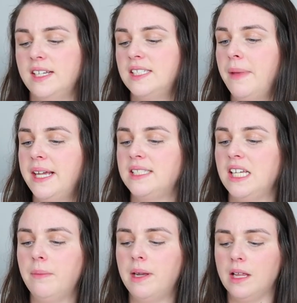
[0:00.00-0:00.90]
this may
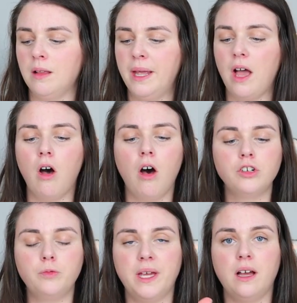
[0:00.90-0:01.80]
seem a little bit
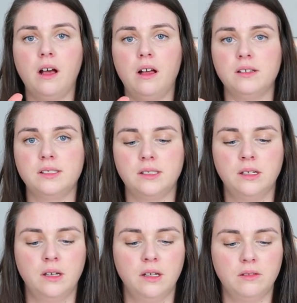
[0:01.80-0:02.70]
odd because